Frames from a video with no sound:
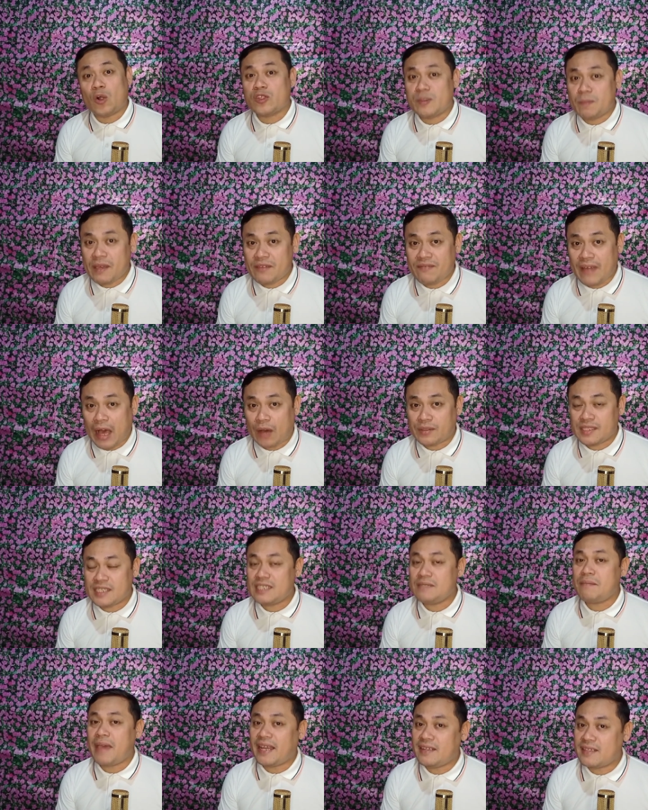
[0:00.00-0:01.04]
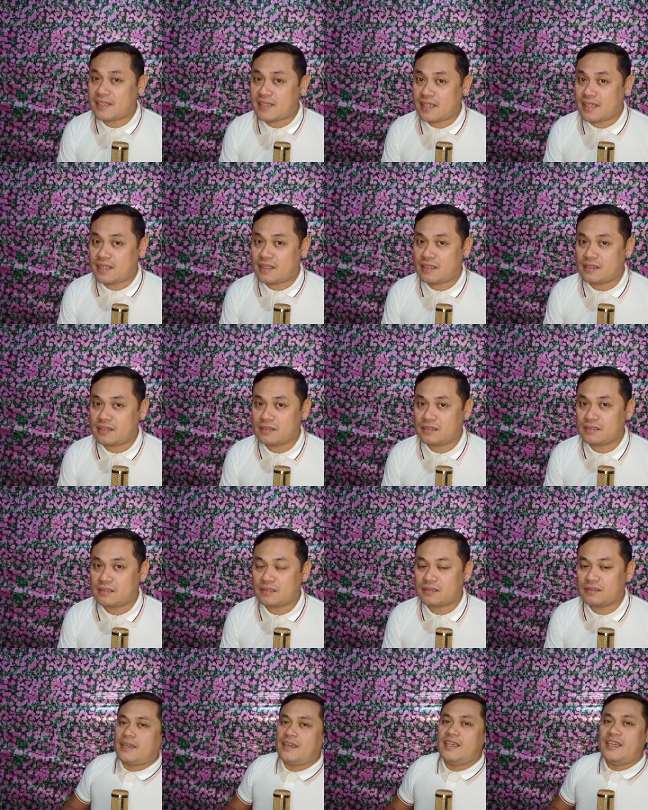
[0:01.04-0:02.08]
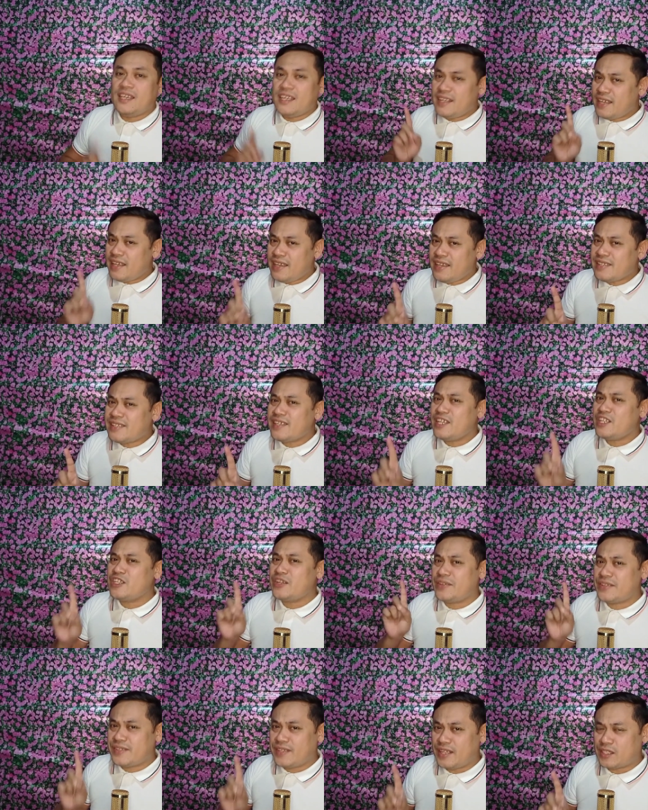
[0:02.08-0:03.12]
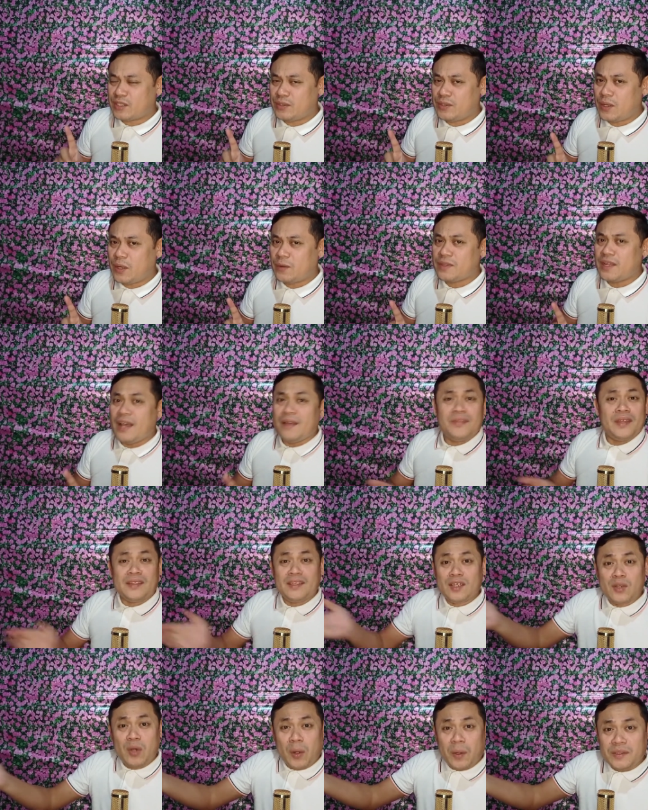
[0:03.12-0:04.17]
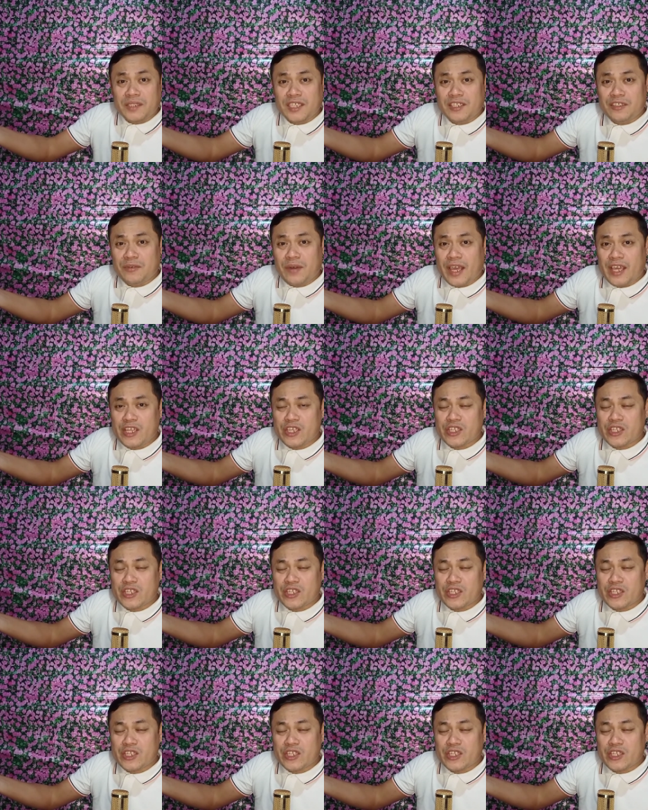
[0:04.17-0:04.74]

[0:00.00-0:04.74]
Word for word: can also be found in medicine. It is interesting to note that the golden